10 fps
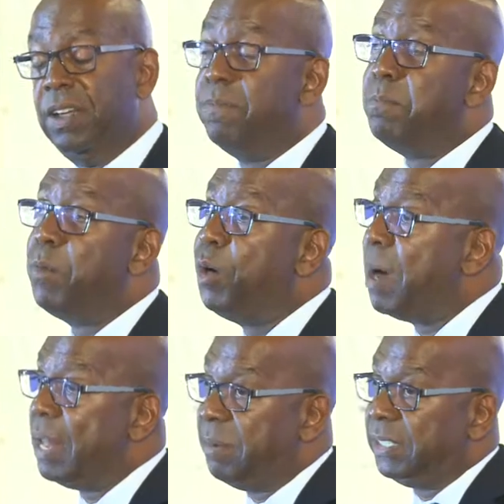of
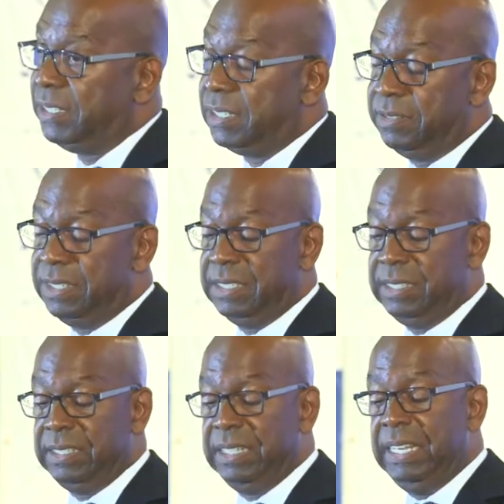mobile money
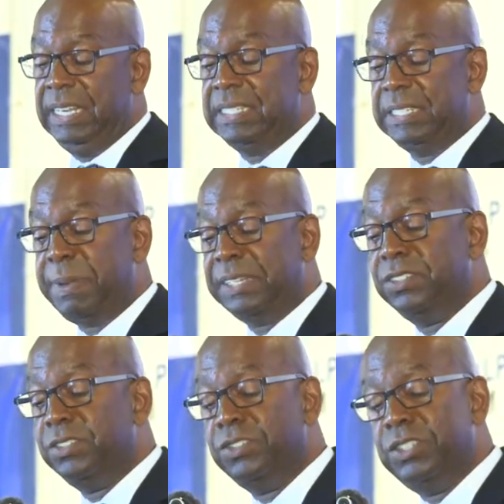services is
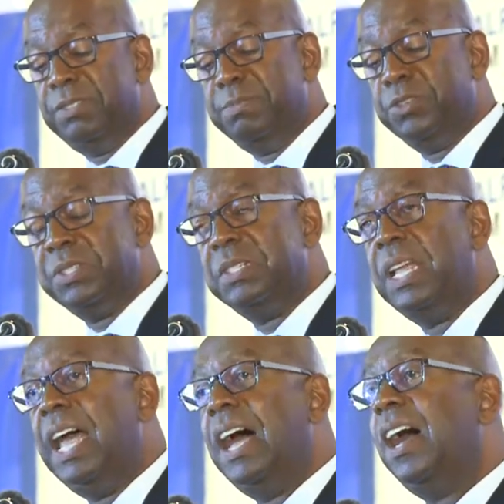expected to achieve more than
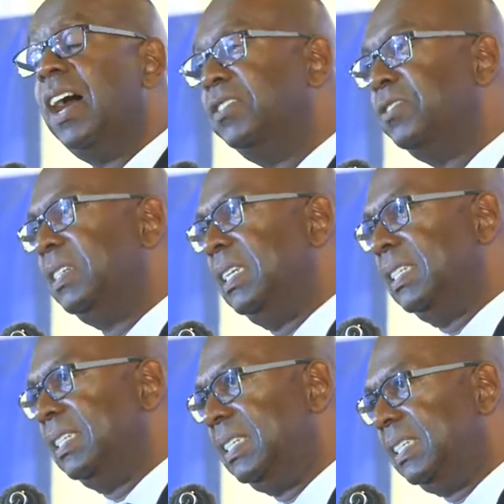
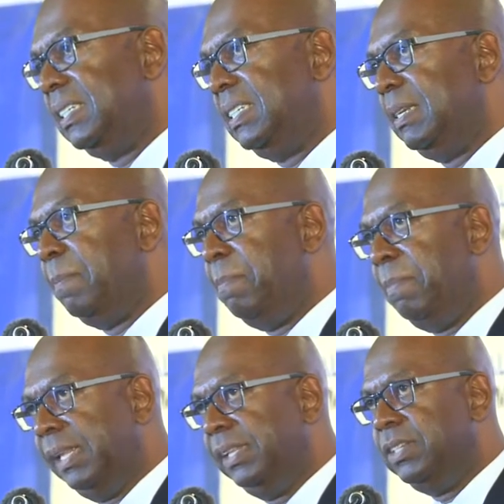$160
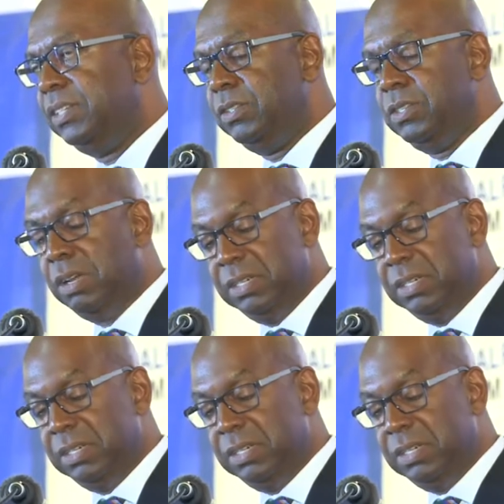billion